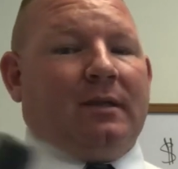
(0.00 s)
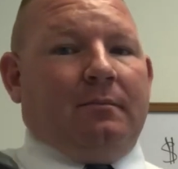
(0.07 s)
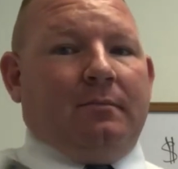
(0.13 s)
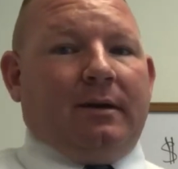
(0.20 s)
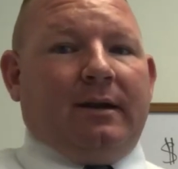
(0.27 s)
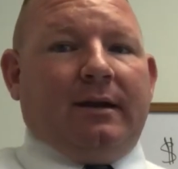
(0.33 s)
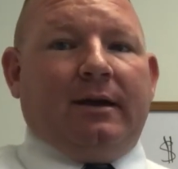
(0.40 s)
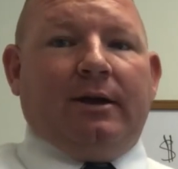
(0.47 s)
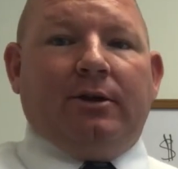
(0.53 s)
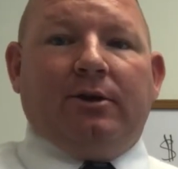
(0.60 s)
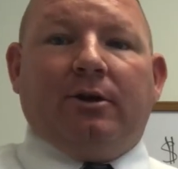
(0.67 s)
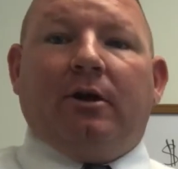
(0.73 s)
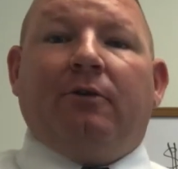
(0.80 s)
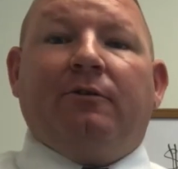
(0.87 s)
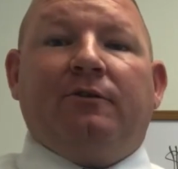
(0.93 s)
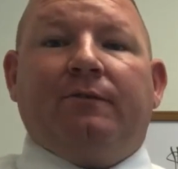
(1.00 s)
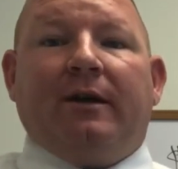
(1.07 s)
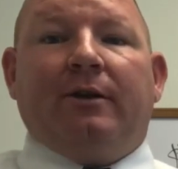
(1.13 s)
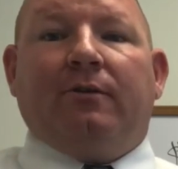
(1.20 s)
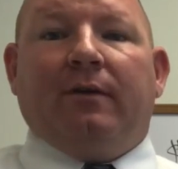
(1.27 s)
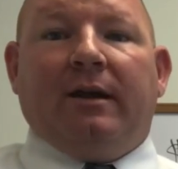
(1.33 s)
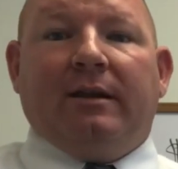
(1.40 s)
but you can always
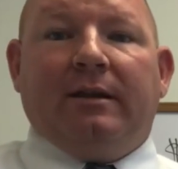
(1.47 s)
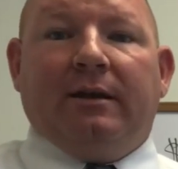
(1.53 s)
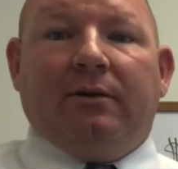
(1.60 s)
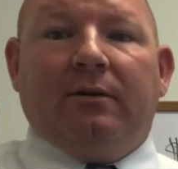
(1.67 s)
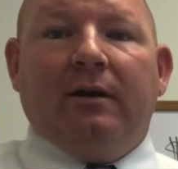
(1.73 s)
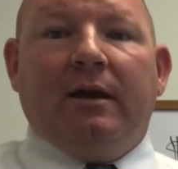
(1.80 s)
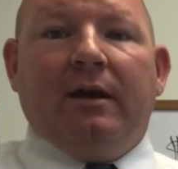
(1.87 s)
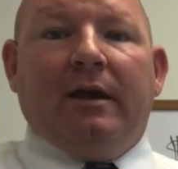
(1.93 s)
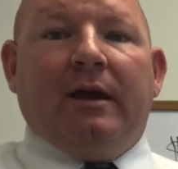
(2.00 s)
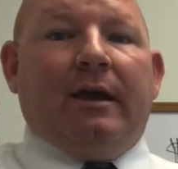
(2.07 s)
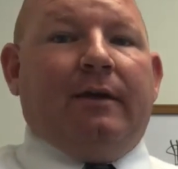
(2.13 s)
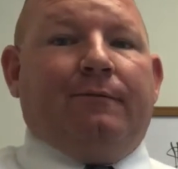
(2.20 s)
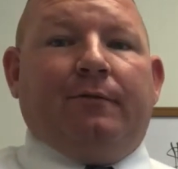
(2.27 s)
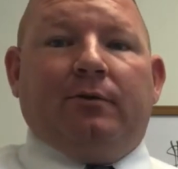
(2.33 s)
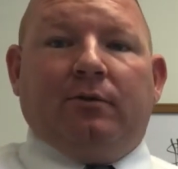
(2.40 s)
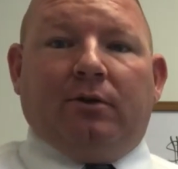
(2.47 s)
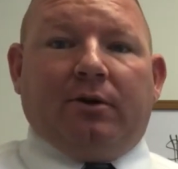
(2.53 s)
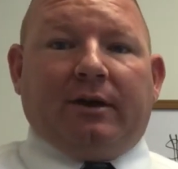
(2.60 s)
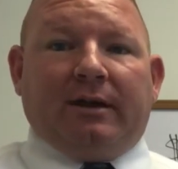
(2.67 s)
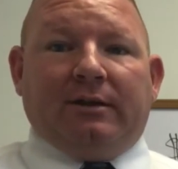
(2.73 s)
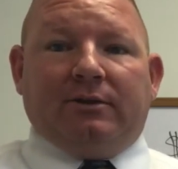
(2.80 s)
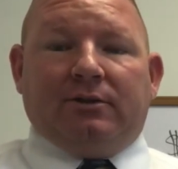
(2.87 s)
find a great deal if you're
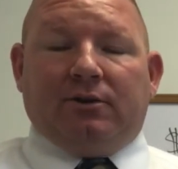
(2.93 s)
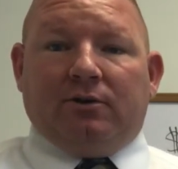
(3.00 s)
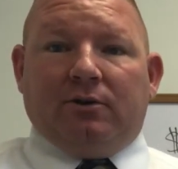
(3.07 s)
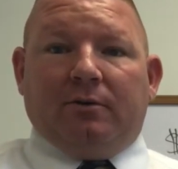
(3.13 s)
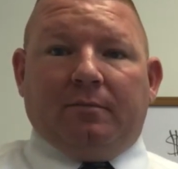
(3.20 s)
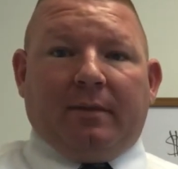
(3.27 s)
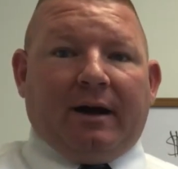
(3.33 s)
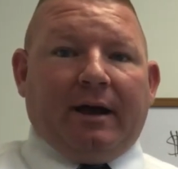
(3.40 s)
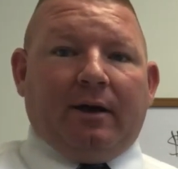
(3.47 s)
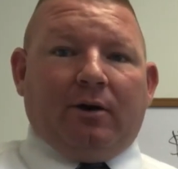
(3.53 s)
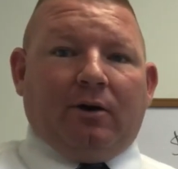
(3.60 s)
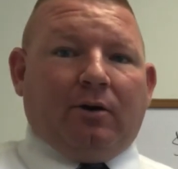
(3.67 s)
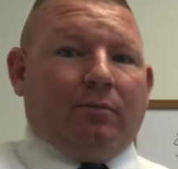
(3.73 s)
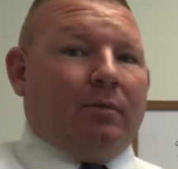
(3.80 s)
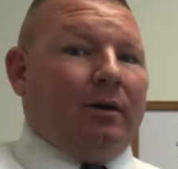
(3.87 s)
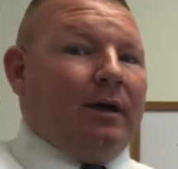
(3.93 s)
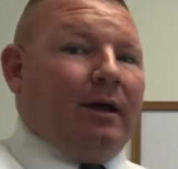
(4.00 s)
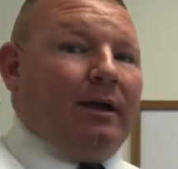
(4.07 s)
looking to buy a home.